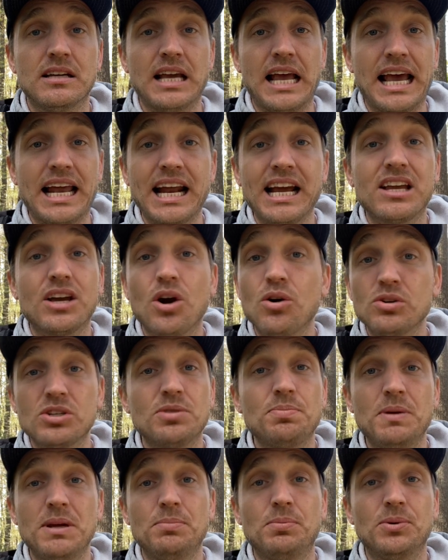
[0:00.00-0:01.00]
And I
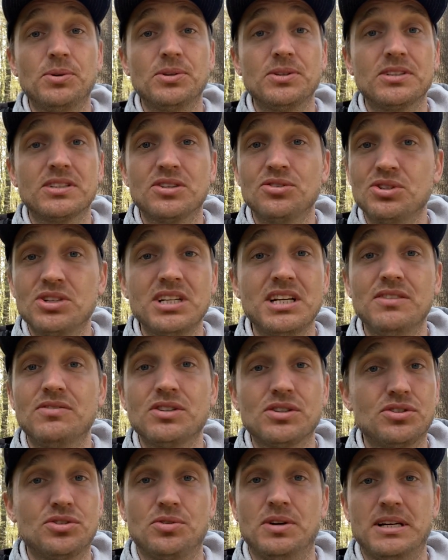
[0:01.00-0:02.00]
coach people to achieve
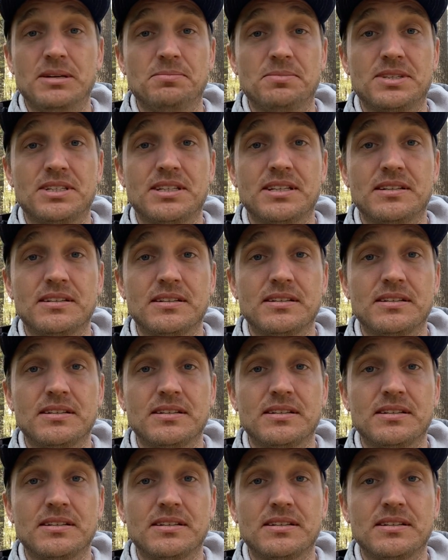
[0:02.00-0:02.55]
their dreams.